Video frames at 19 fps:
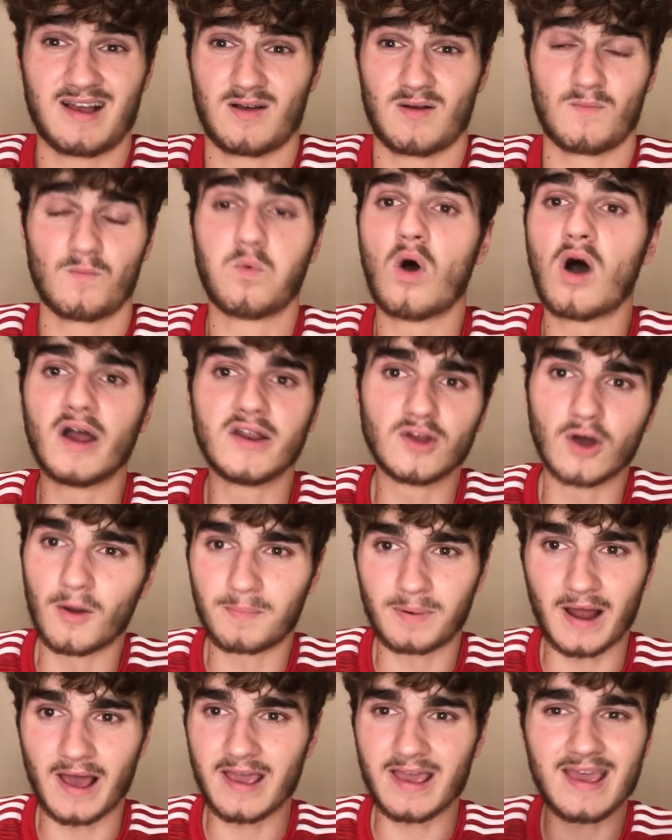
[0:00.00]
Why
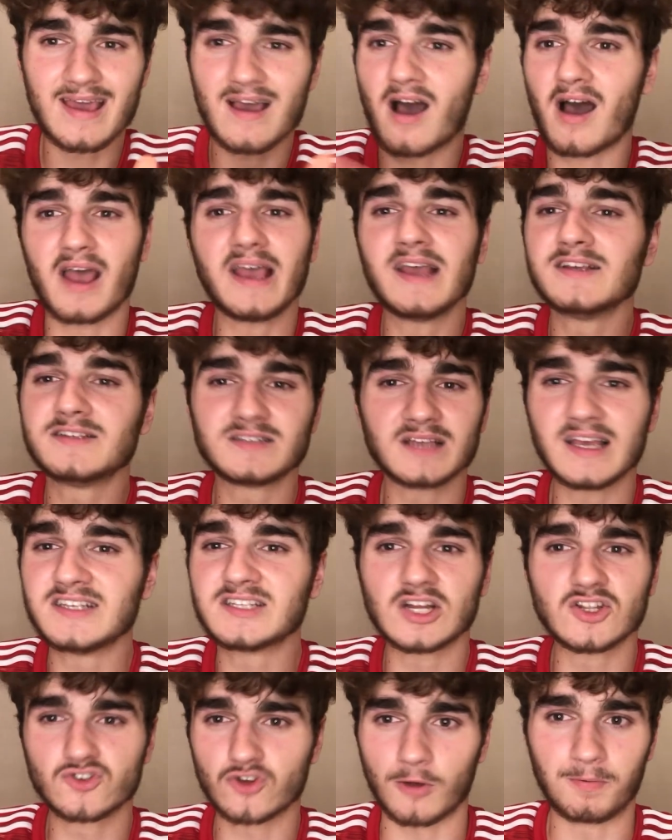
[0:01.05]
not play? He's
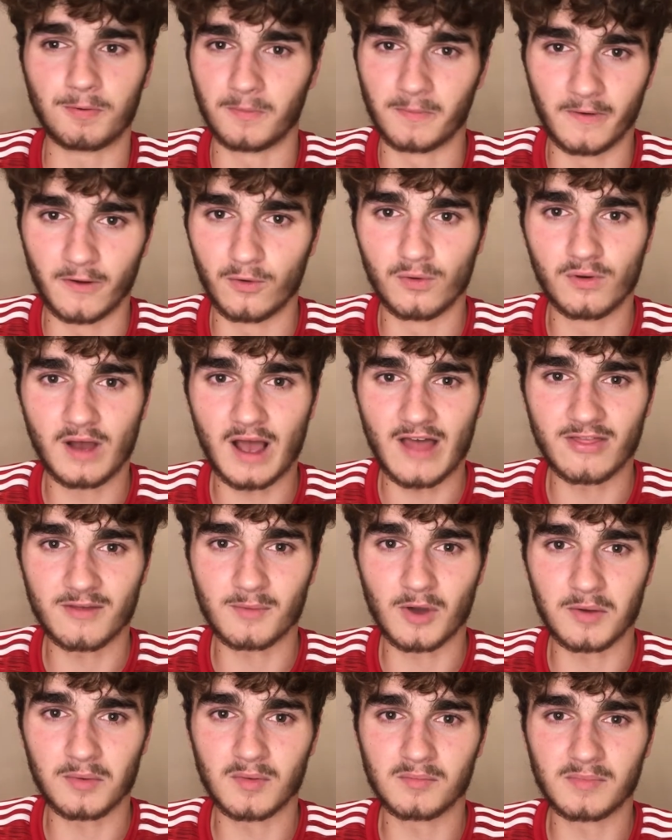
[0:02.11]
undroppable at the
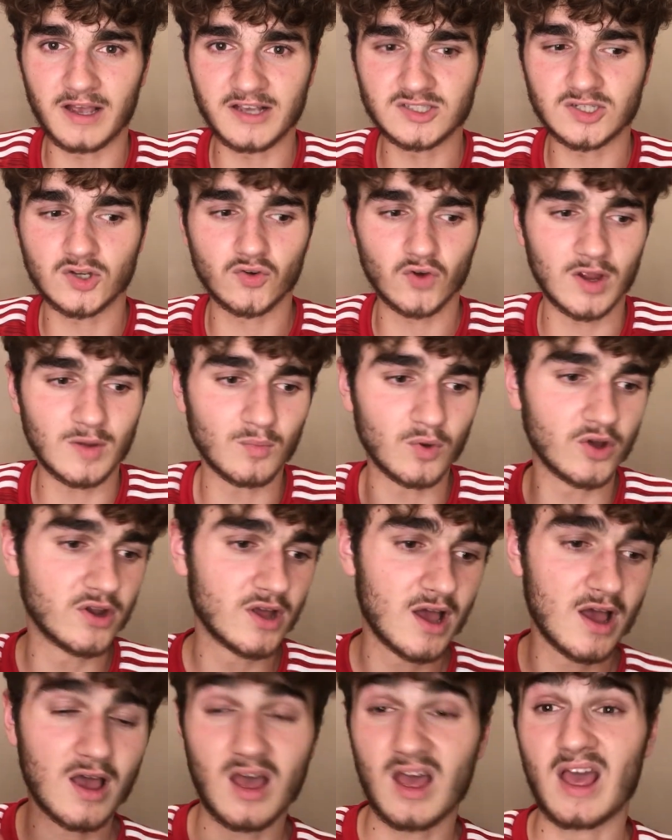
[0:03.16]
moment, Mason Greenwood.
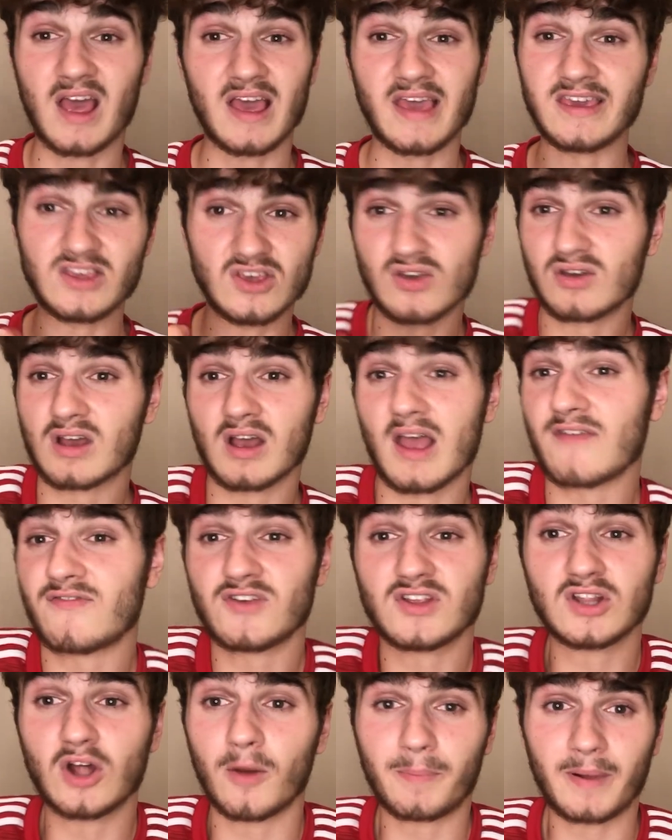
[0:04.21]
If
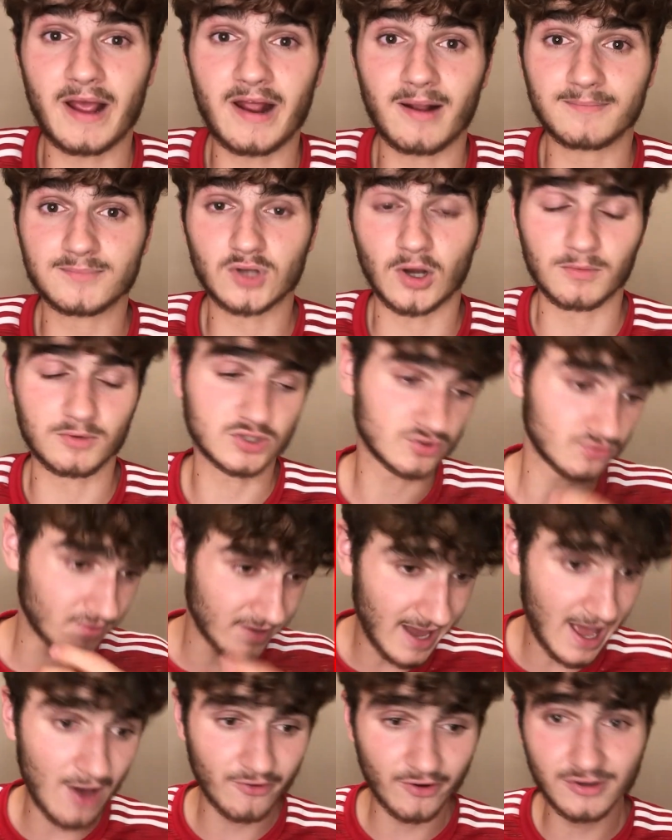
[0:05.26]
he's not playing up top because
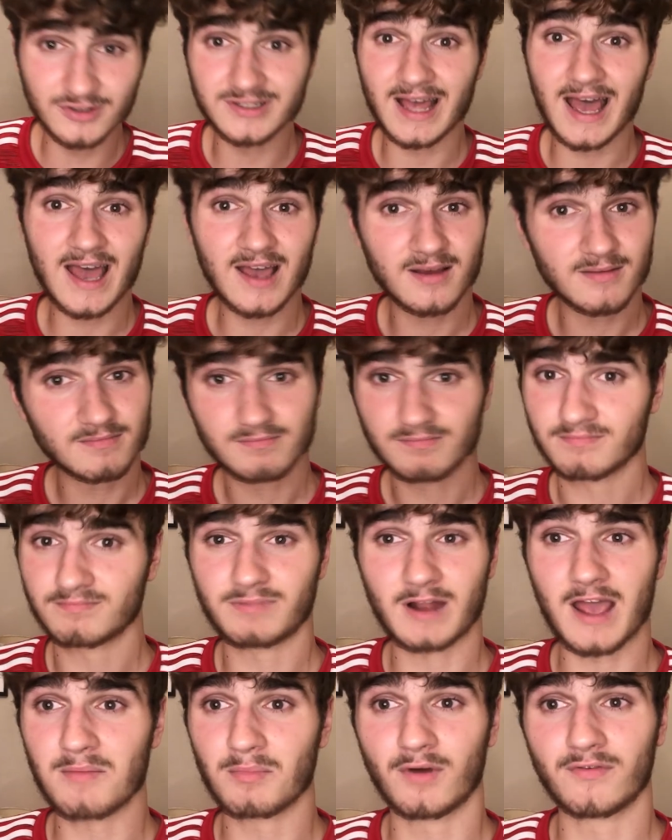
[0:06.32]
Ronaldo's there,
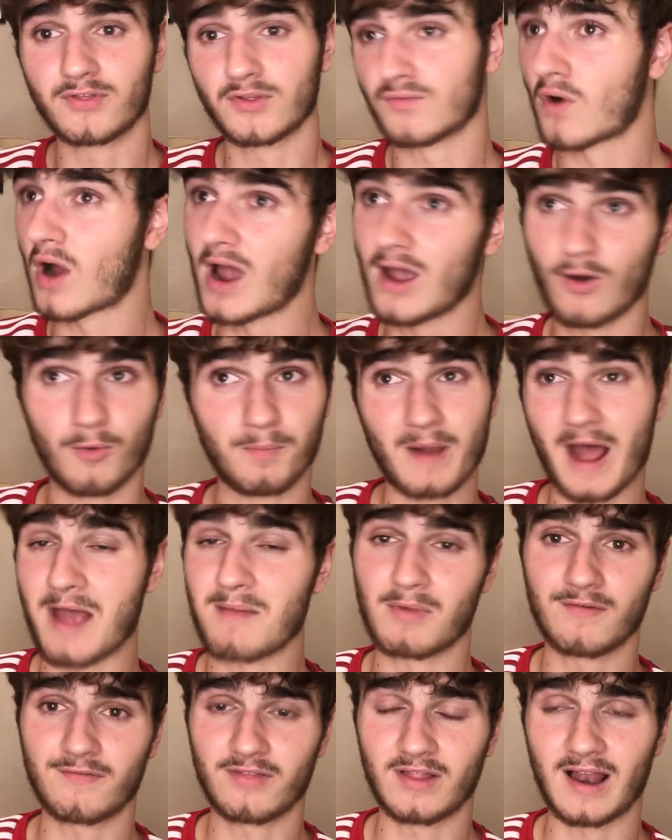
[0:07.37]
play him off the right or play
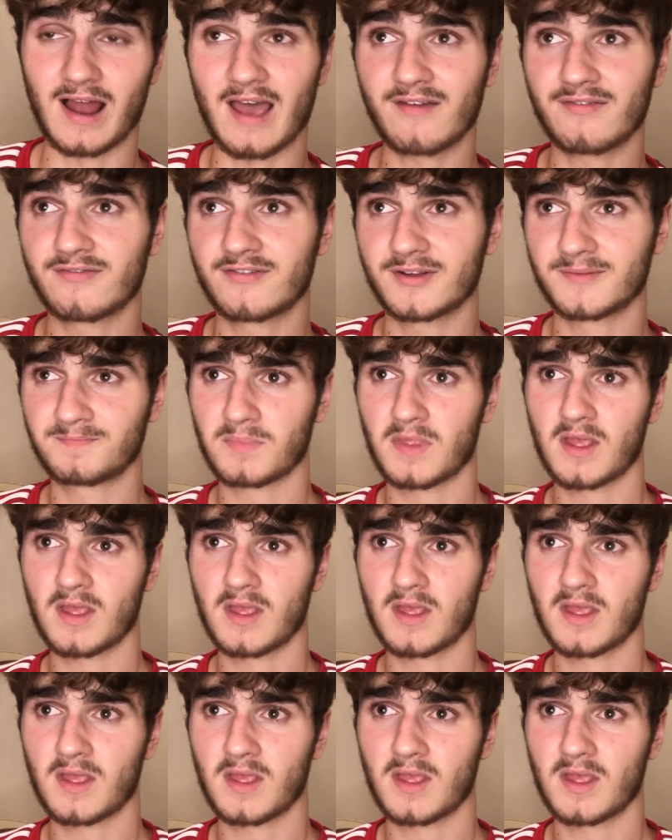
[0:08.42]
him off the left.